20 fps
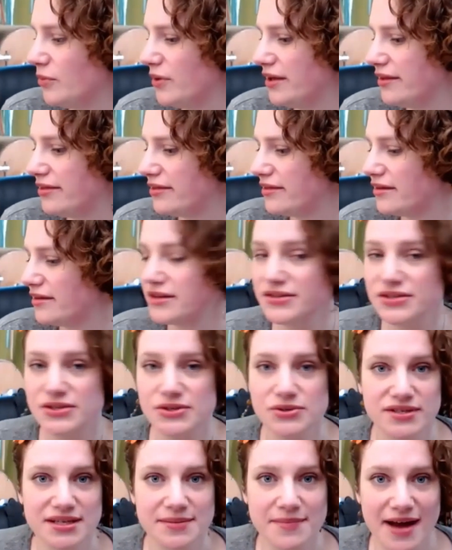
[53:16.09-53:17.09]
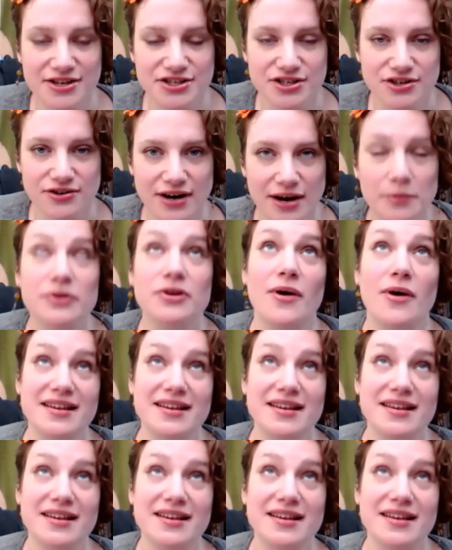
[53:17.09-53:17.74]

with a Susie Magicraft.